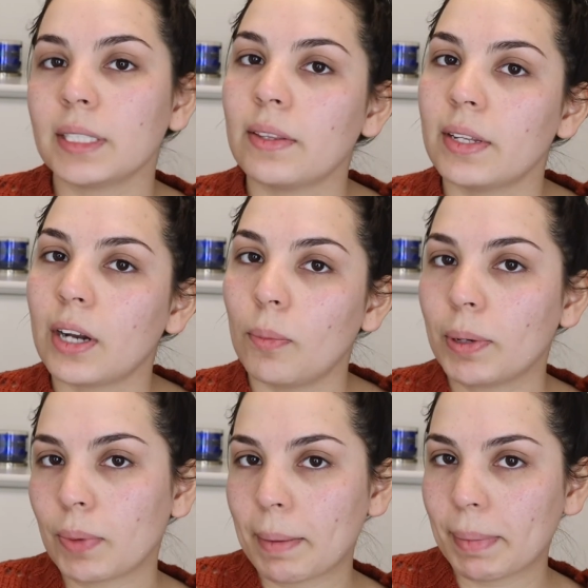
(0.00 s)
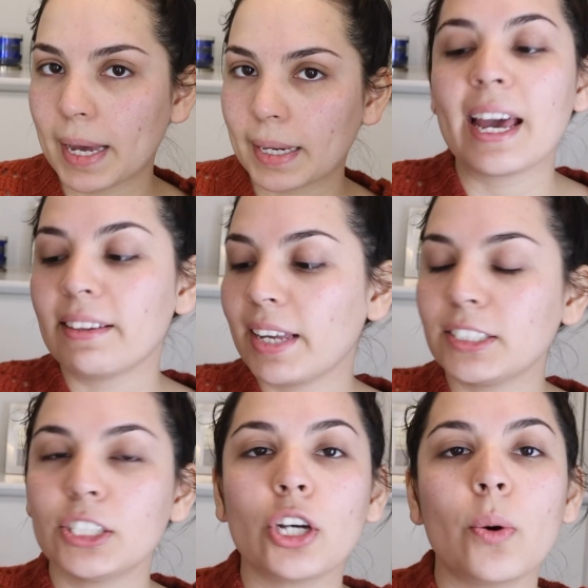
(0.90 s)
and then I'll be right back. I like
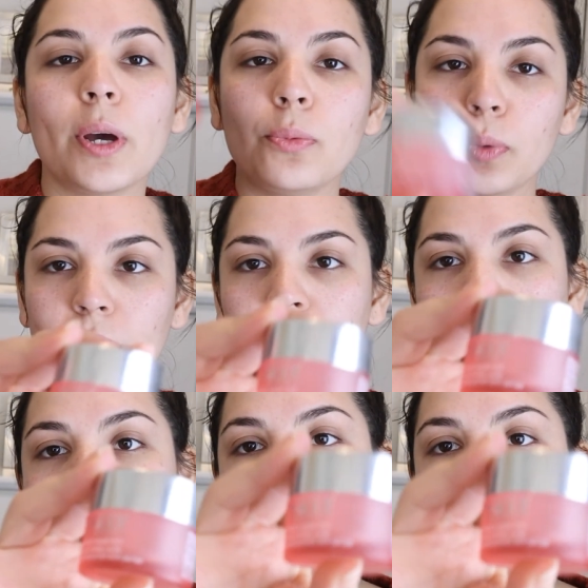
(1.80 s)
to go in with this